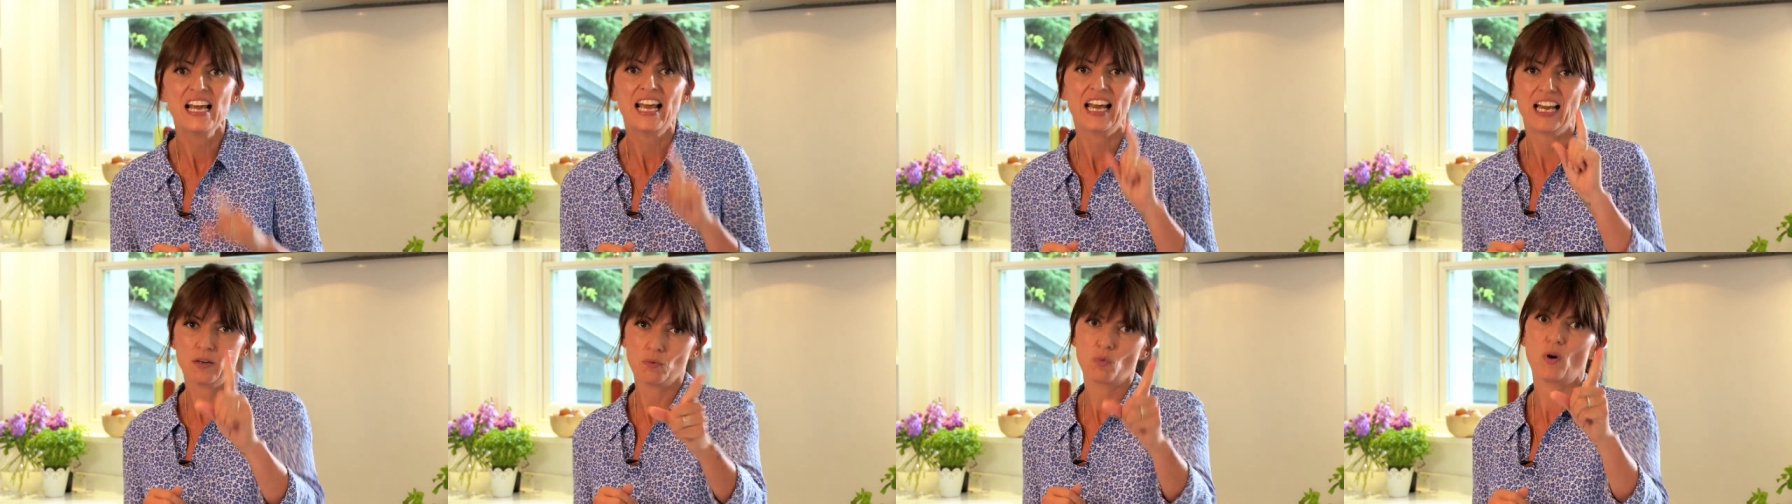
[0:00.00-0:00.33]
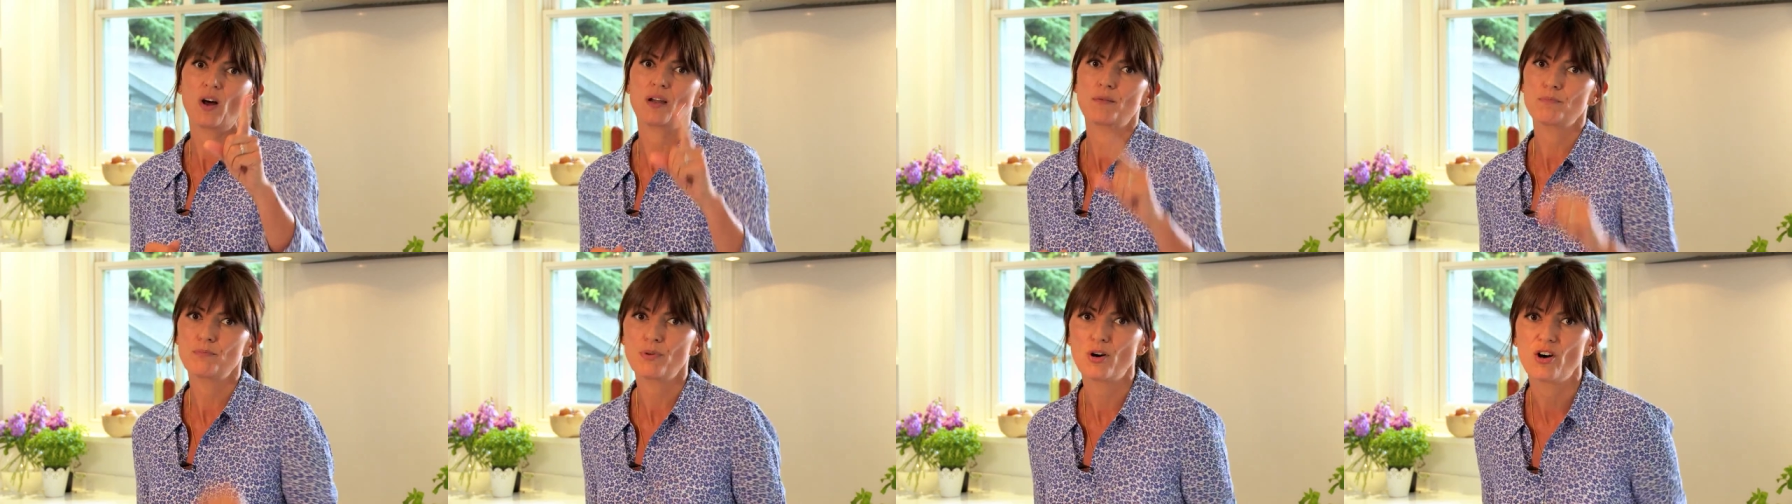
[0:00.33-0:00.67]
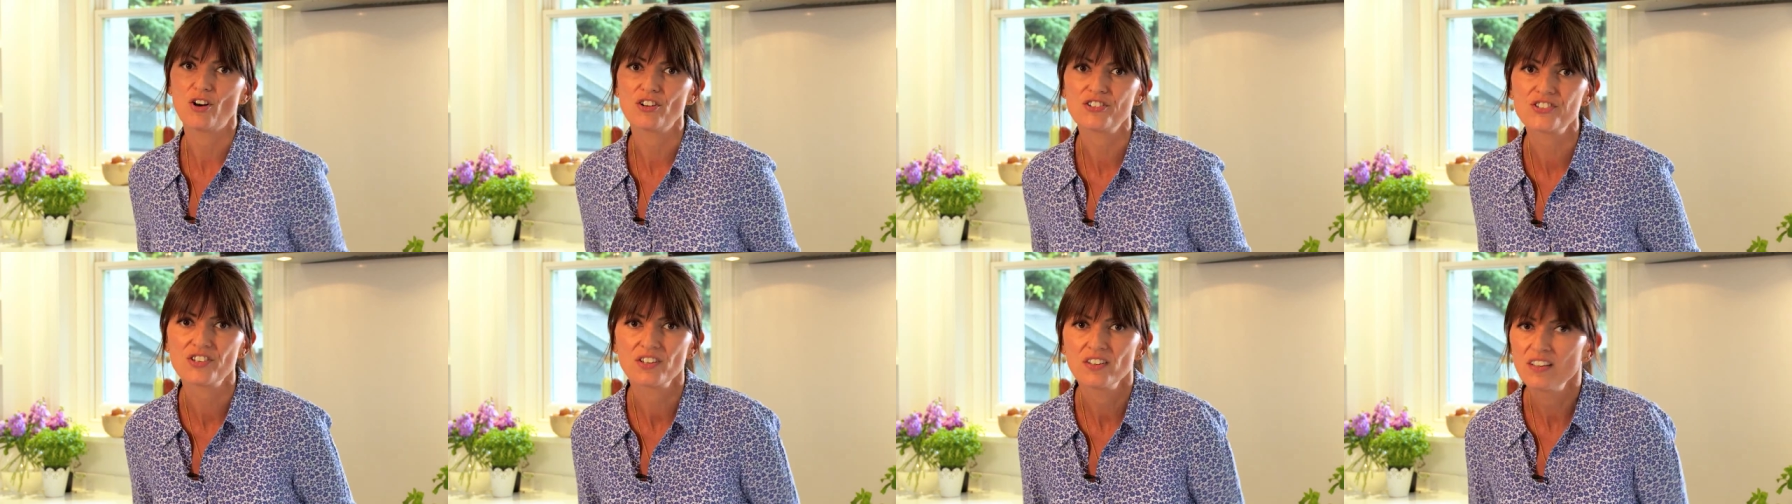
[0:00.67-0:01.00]
in one
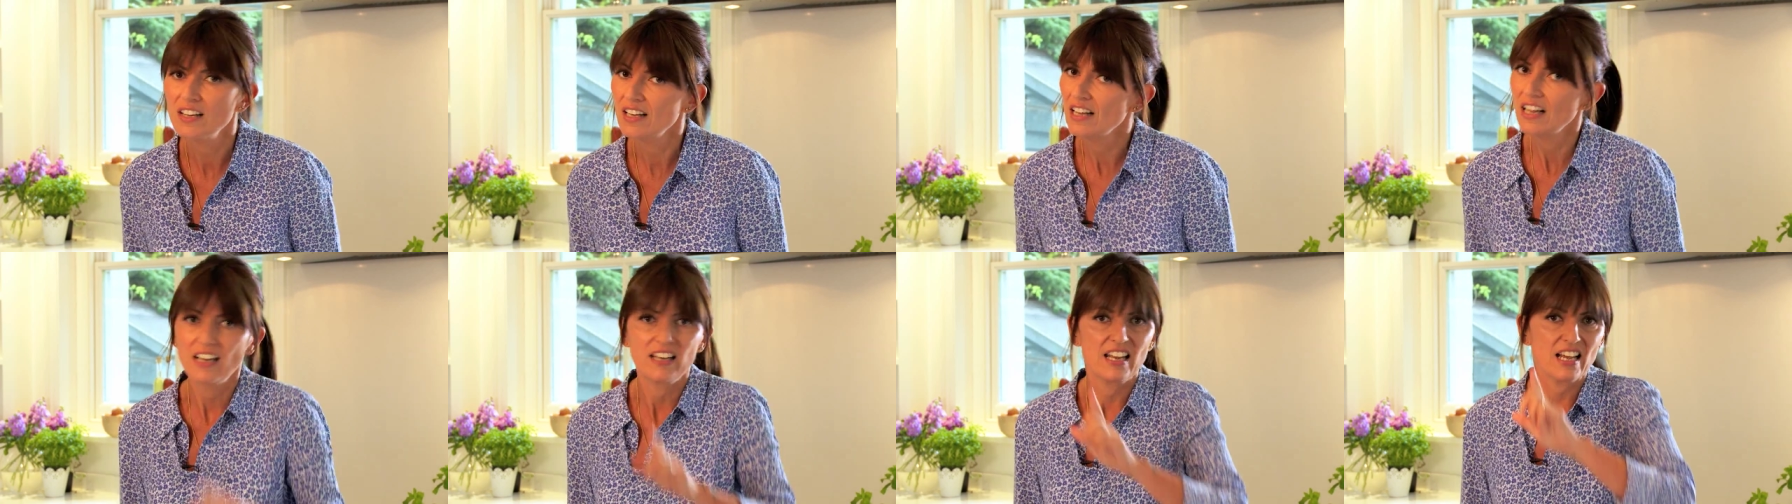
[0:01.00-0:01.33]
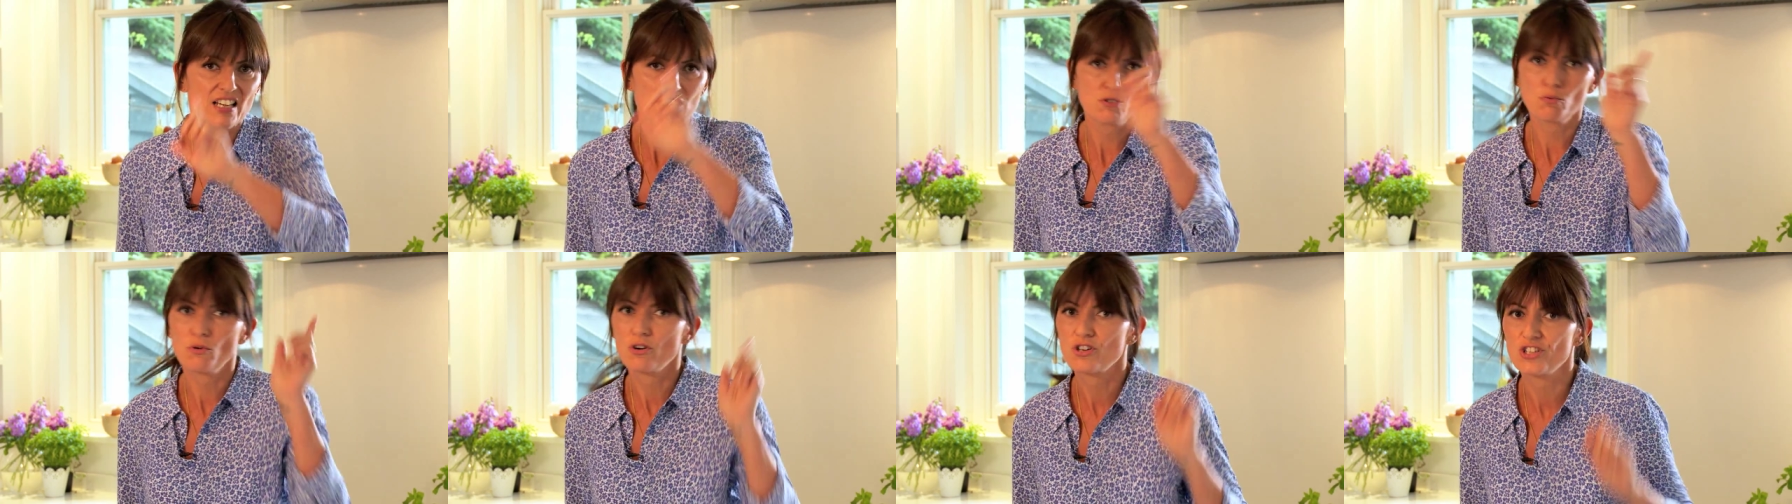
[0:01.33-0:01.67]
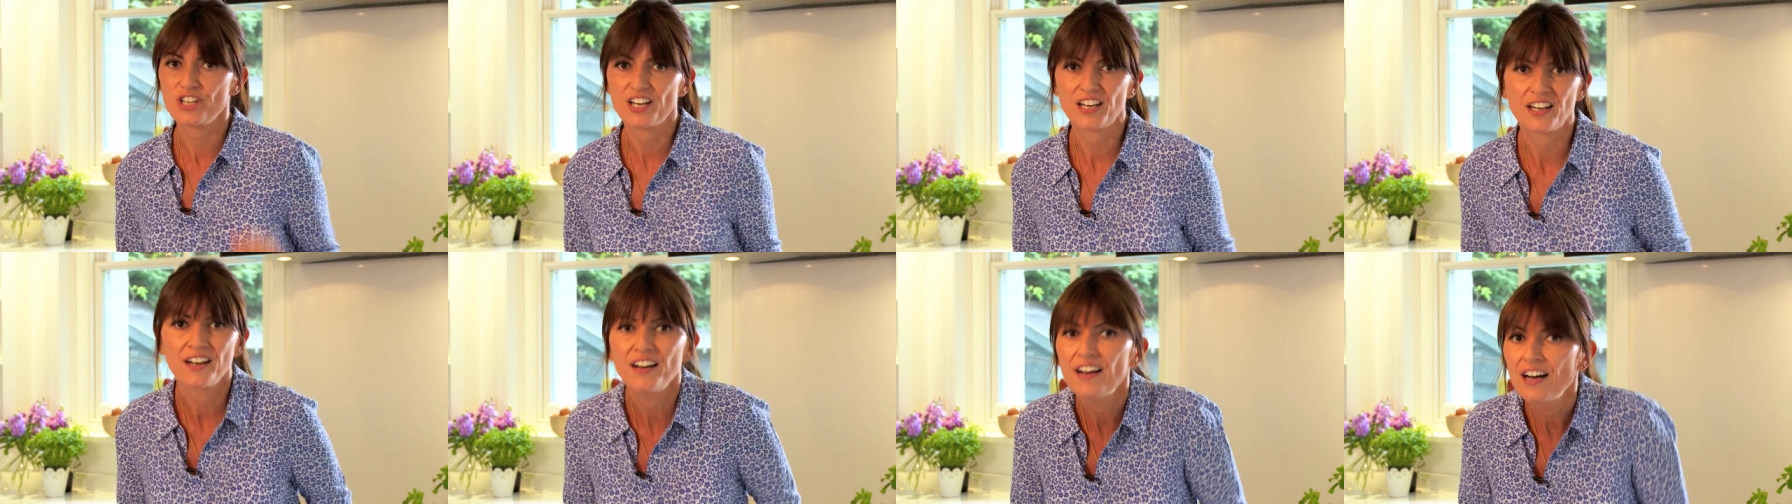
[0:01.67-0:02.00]
pot, less
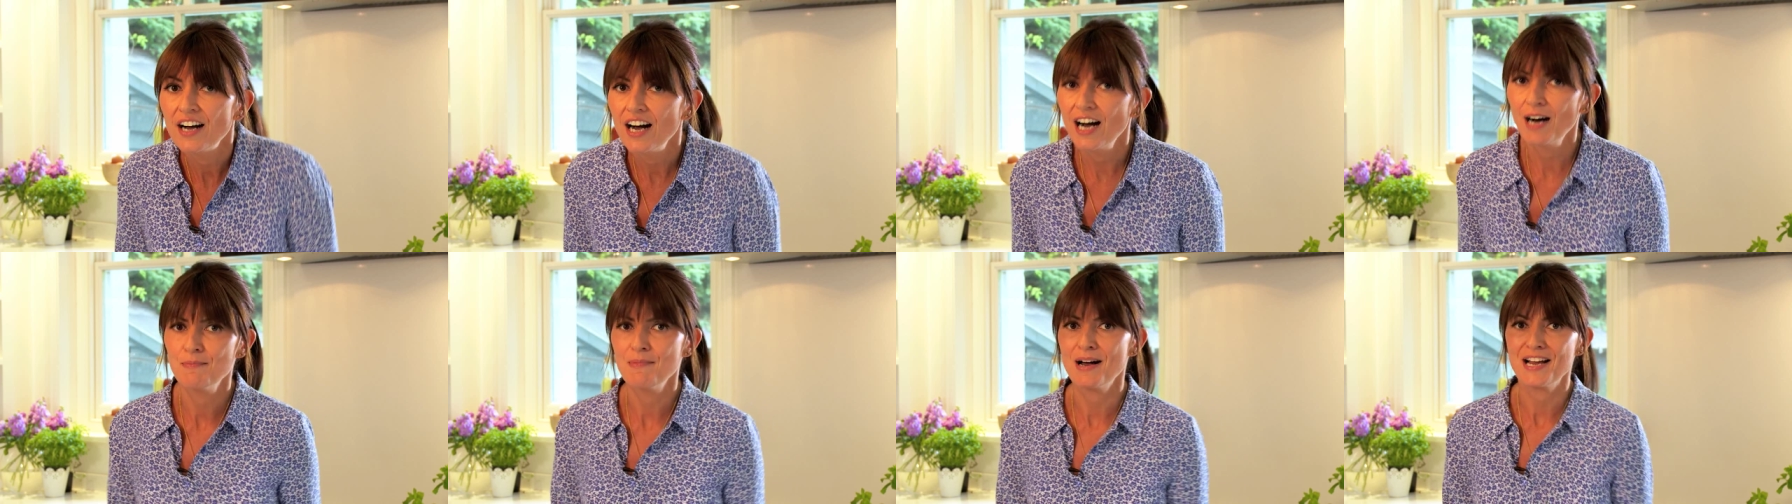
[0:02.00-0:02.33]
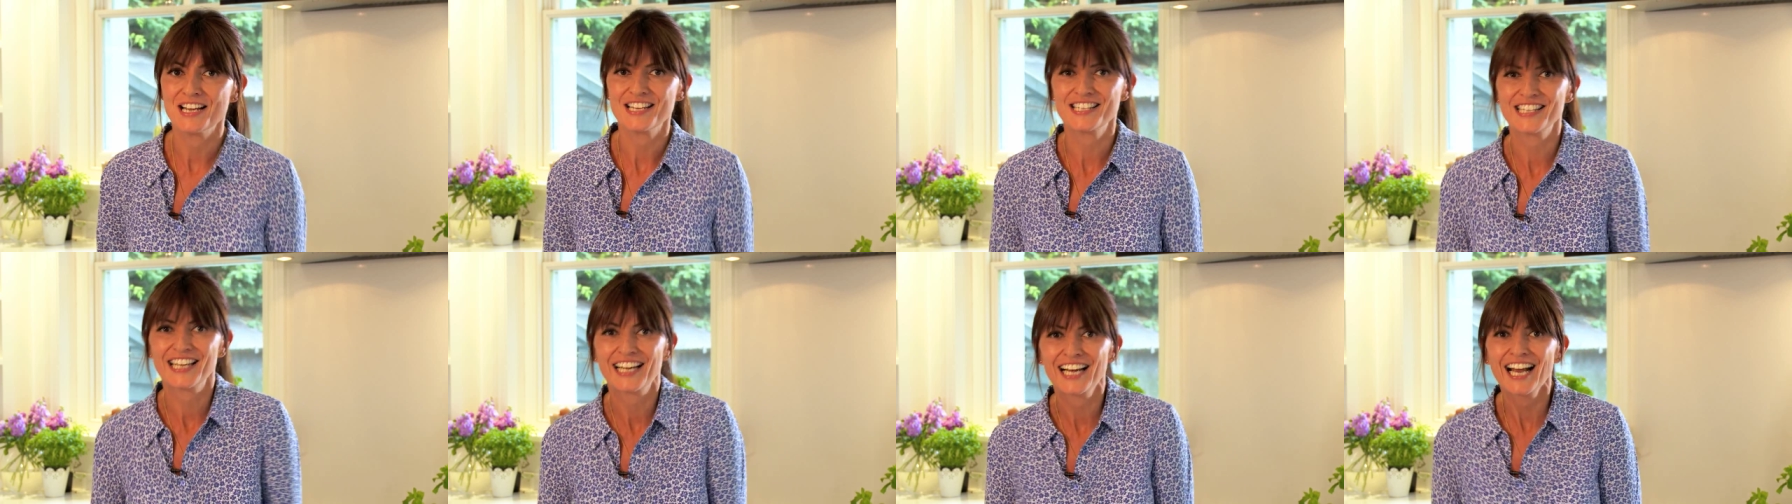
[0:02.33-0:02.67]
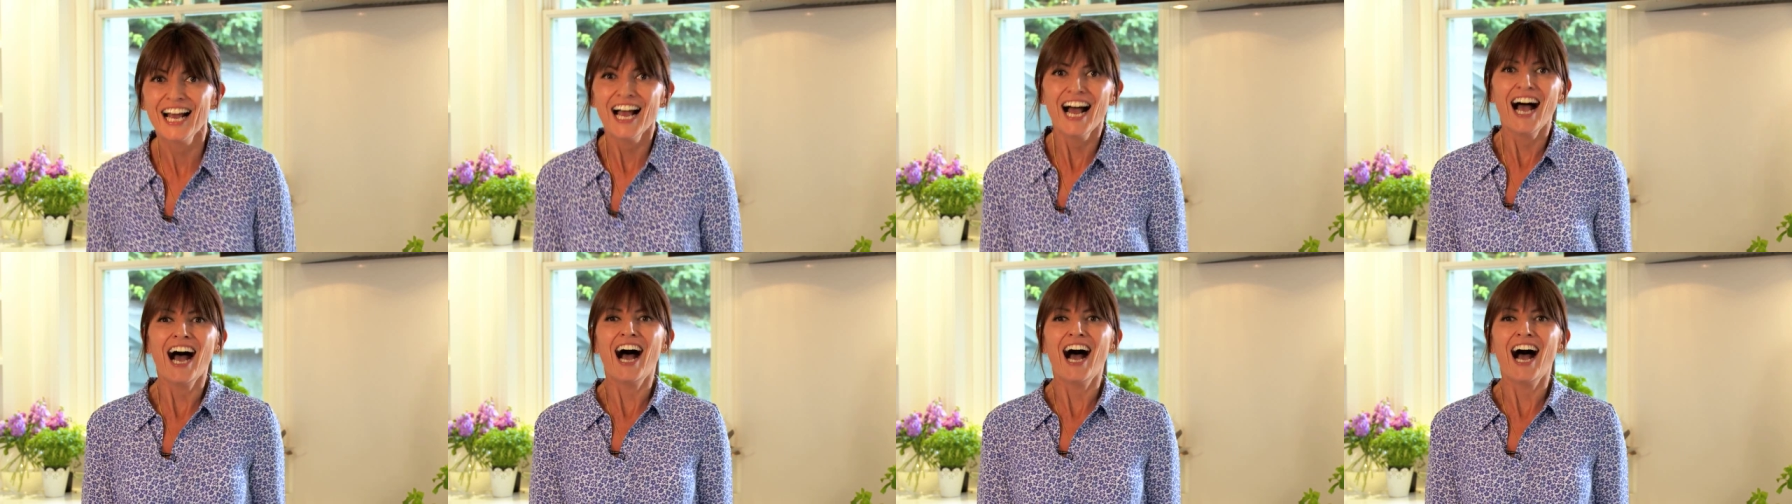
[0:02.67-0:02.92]
washing, amazing.